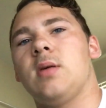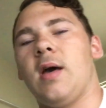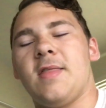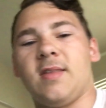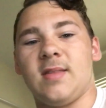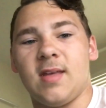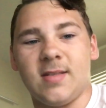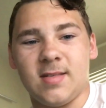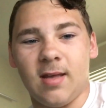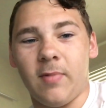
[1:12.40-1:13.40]
I think
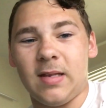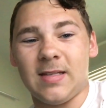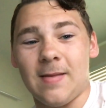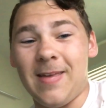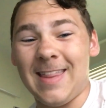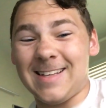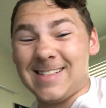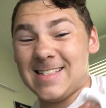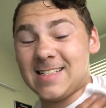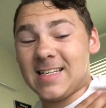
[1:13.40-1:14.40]
that's, I mean, to me
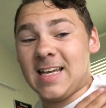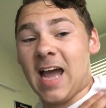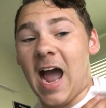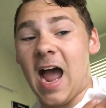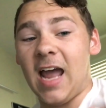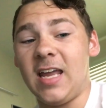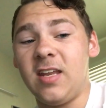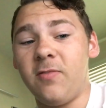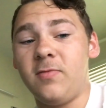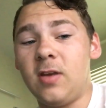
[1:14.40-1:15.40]
that's
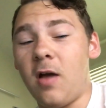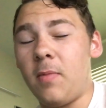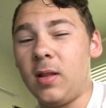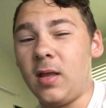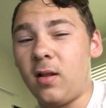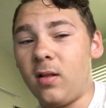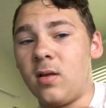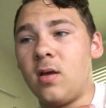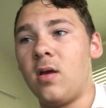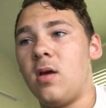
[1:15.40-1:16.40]
kind of dumb a little,
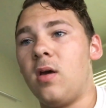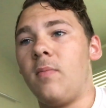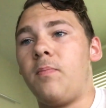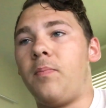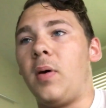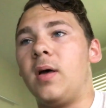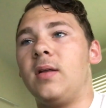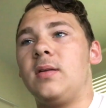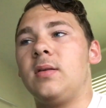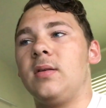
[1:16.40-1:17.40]

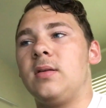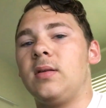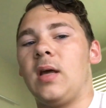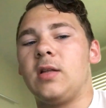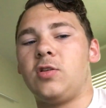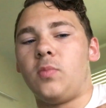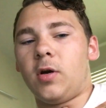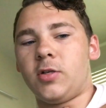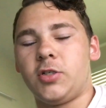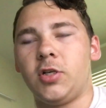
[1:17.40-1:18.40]
but not too
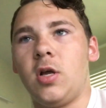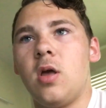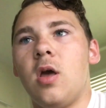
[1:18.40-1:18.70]
much.